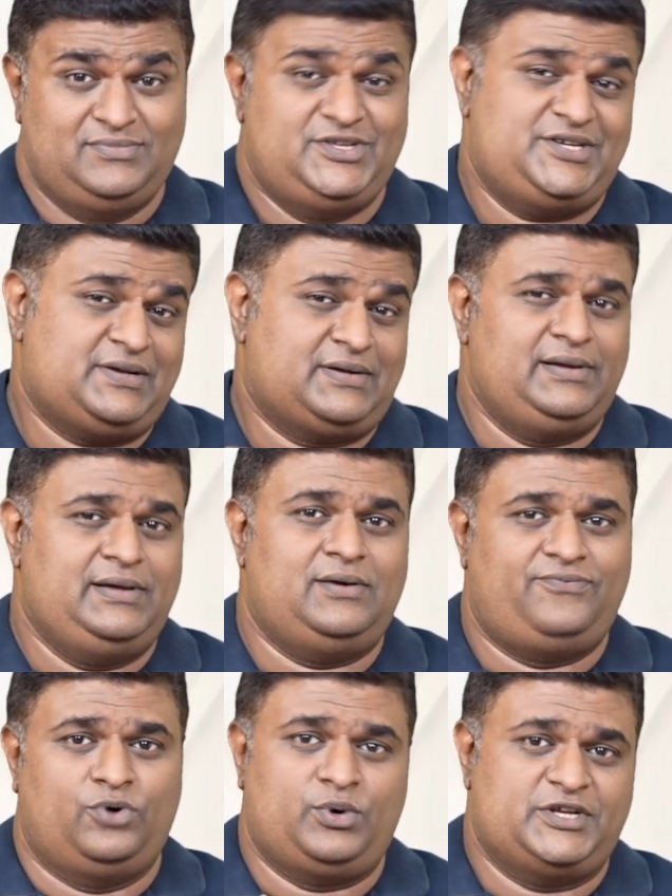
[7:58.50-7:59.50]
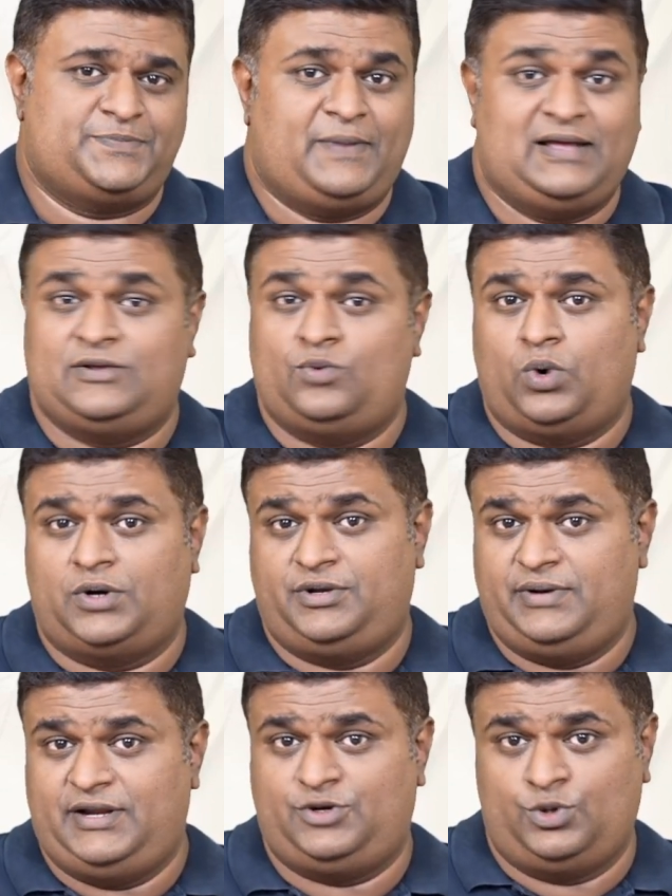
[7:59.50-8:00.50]
just a clear focus path on what you
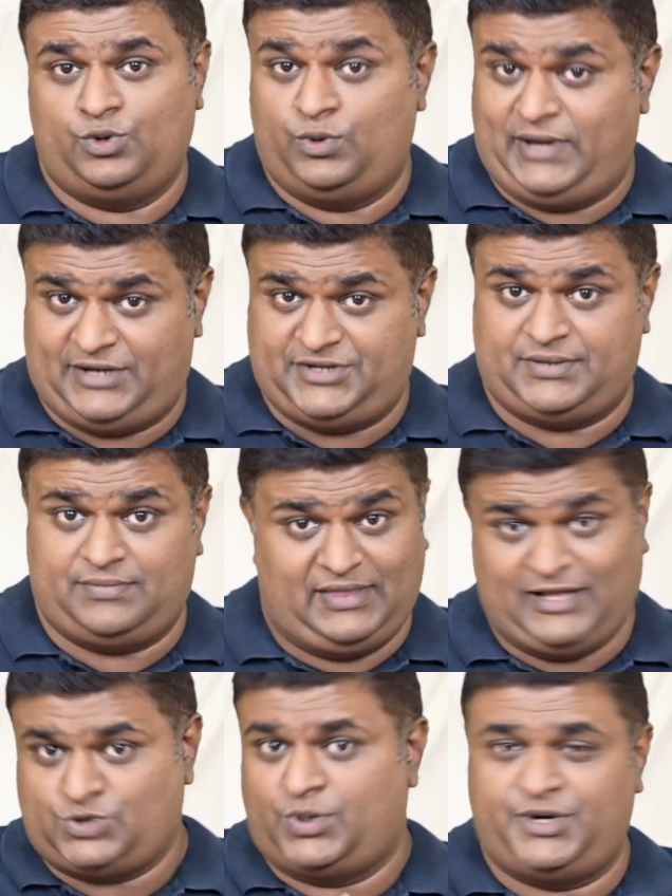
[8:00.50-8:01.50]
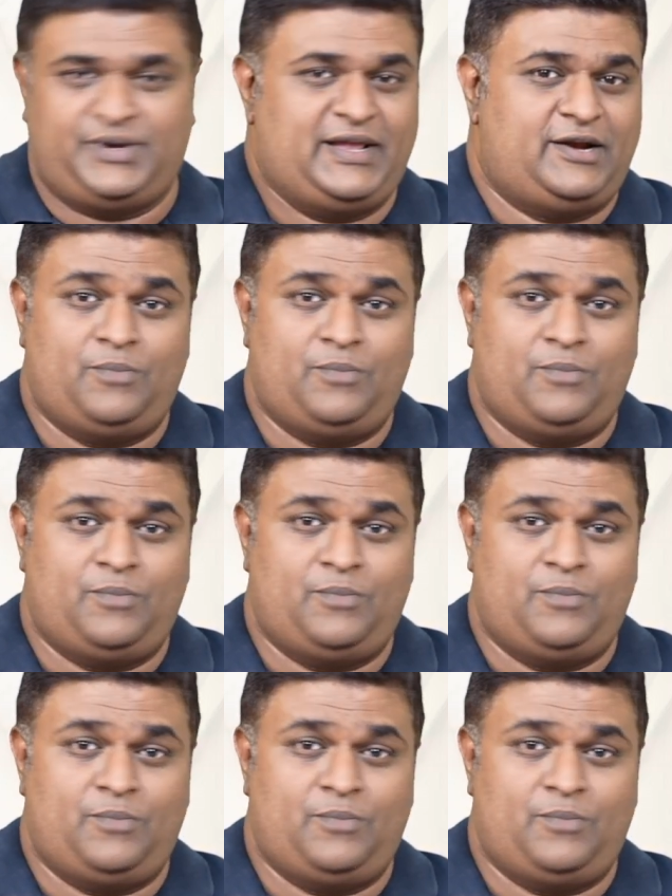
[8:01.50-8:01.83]
need to do next. That's what you get at